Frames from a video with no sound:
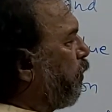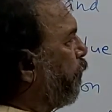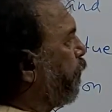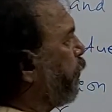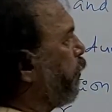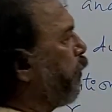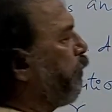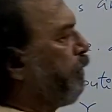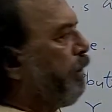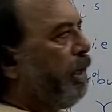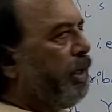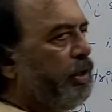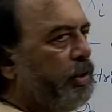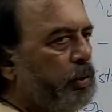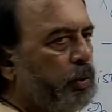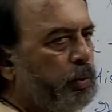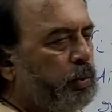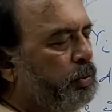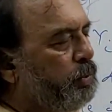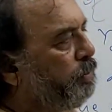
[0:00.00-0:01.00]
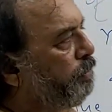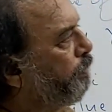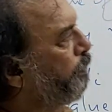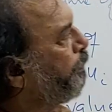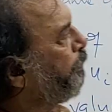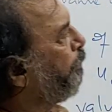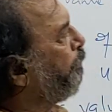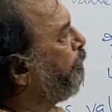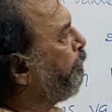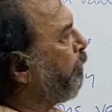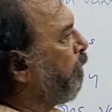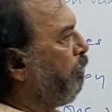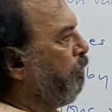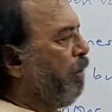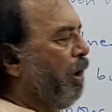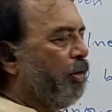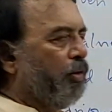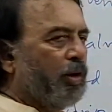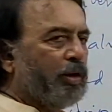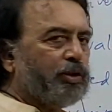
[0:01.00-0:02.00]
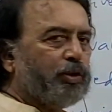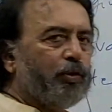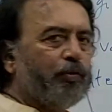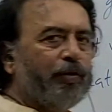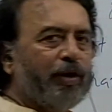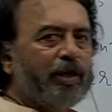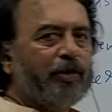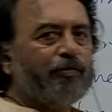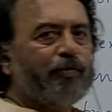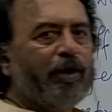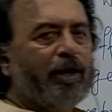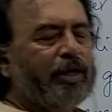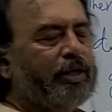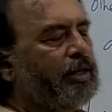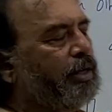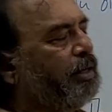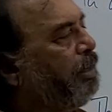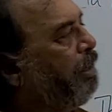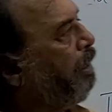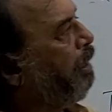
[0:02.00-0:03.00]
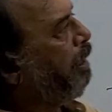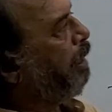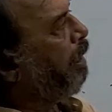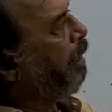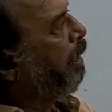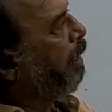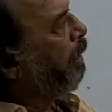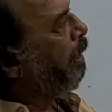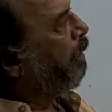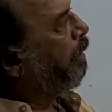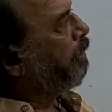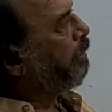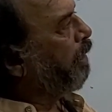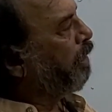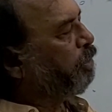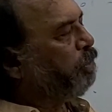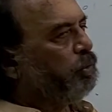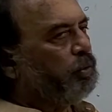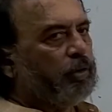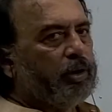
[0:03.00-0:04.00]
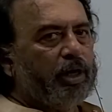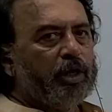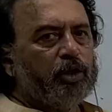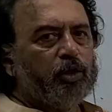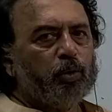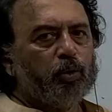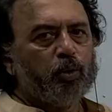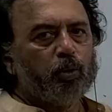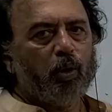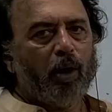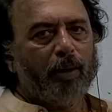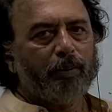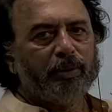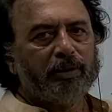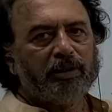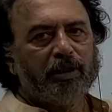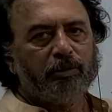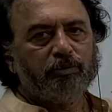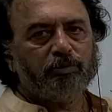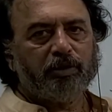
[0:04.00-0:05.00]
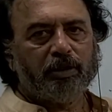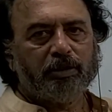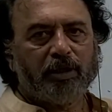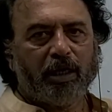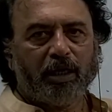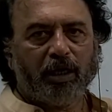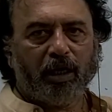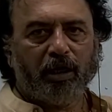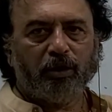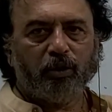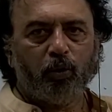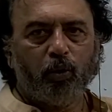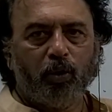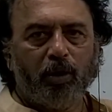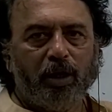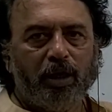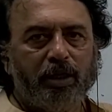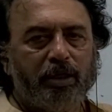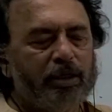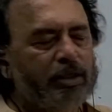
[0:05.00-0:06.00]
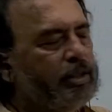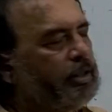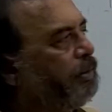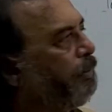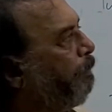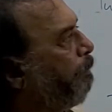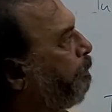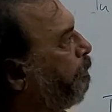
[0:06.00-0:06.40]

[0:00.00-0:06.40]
of u1 and u2. We have also verified that u1 and u2 among themselves are uncorrelated.